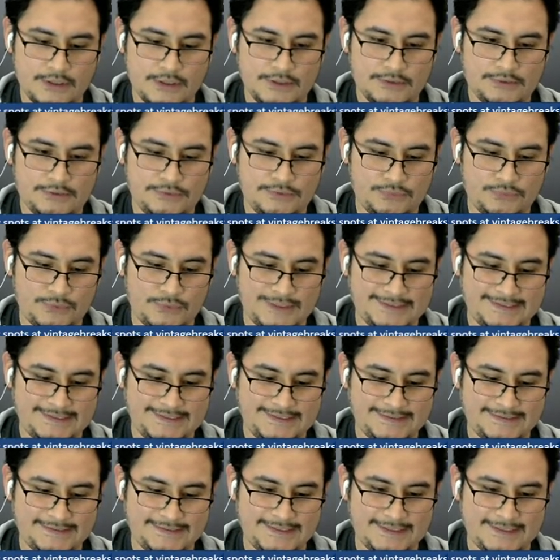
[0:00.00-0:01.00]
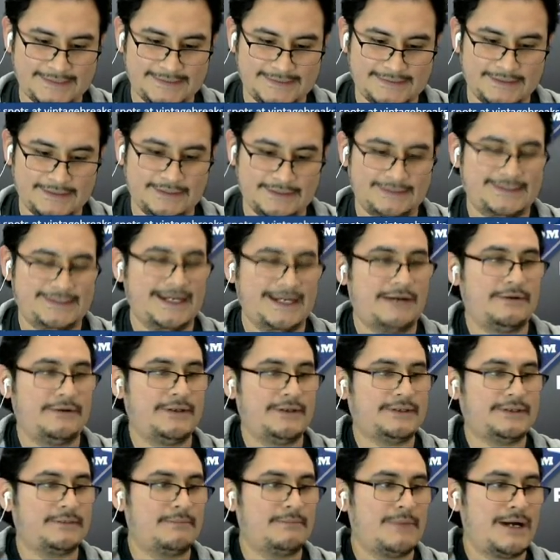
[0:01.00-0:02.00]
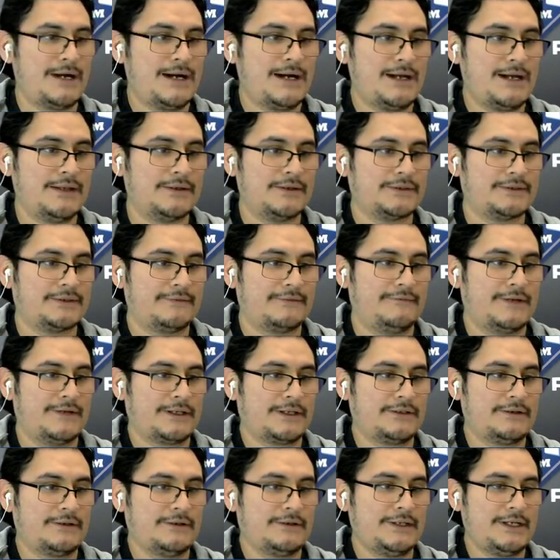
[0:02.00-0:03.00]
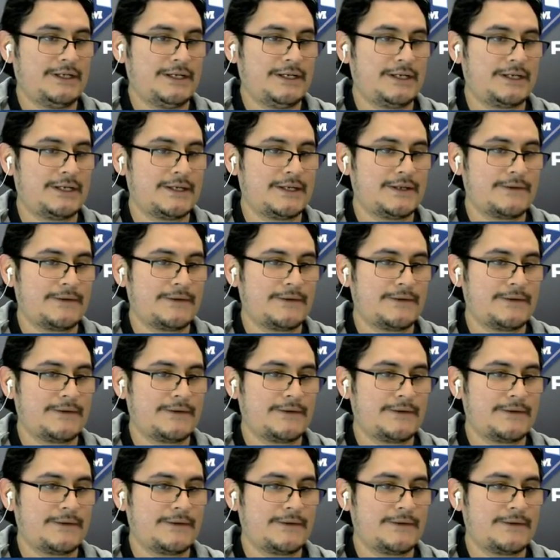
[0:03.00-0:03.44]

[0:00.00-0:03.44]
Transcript: 26, Darius Miles, Victor Lee.